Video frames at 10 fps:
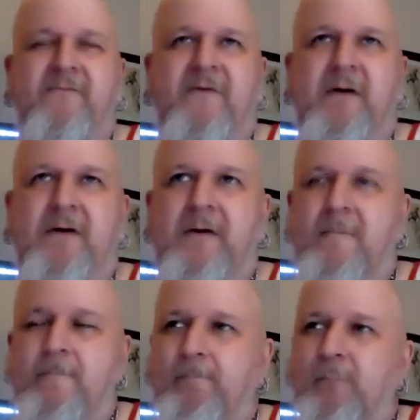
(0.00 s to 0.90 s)
me
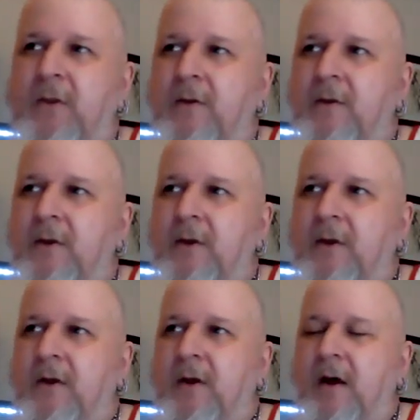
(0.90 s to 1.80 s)
of
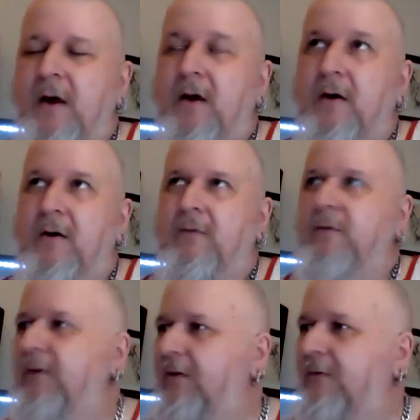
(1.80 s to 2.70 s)
oh,
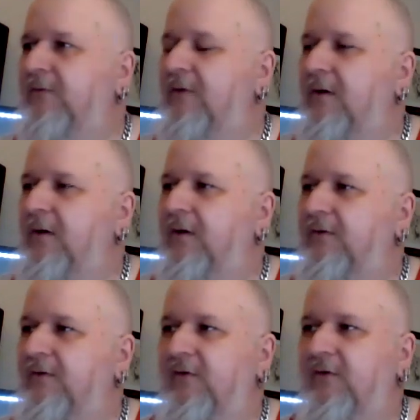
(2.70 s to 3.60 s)
what the hell,
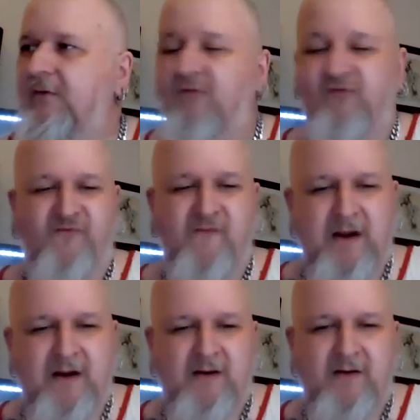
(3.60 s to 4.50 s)
the
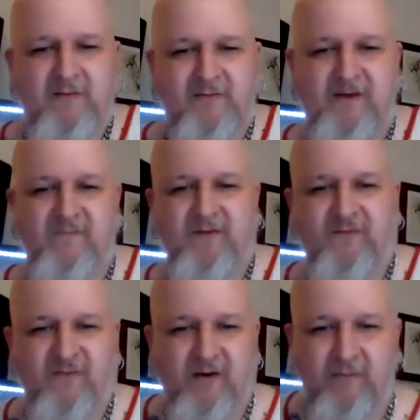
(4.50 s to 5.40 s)
Strain TV
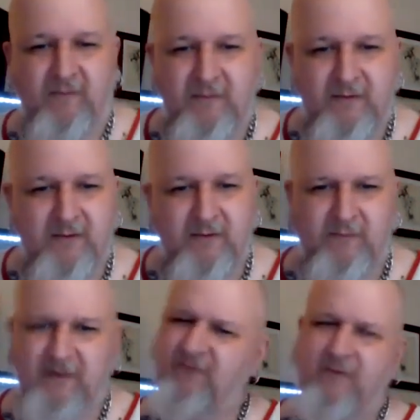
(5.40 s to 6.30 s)
show,
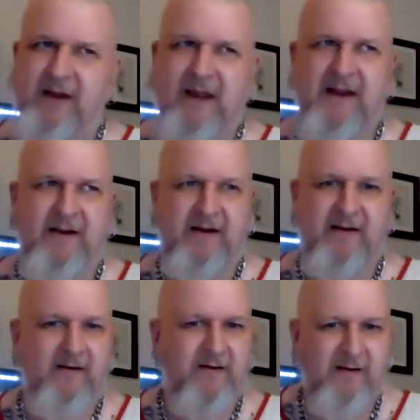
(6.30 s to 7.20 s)
which only had like
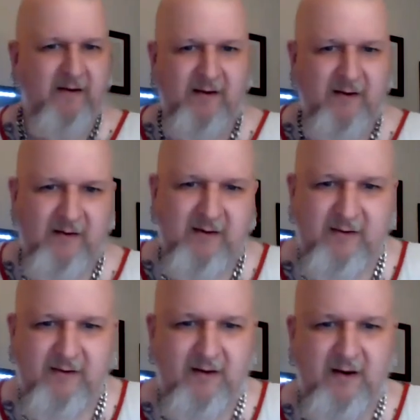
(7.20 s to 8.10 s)

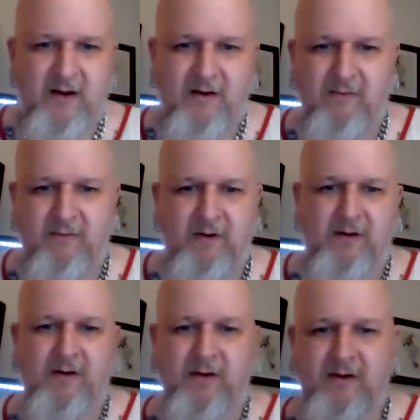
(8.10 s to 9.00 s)

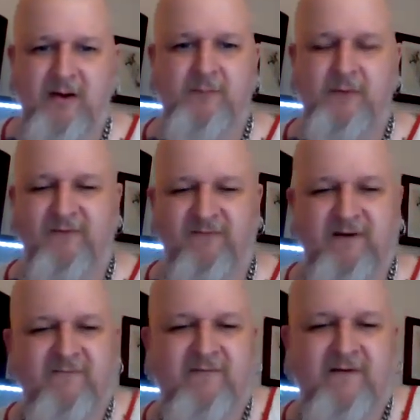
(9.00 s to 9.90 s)
a couple of
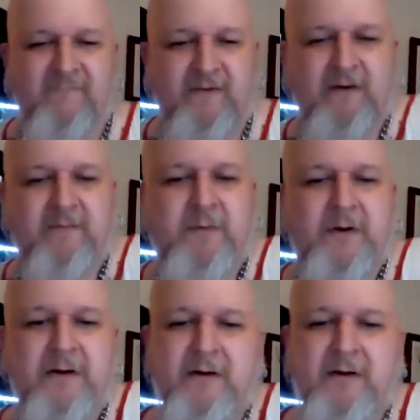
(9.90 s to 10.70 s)
seasons, I think. But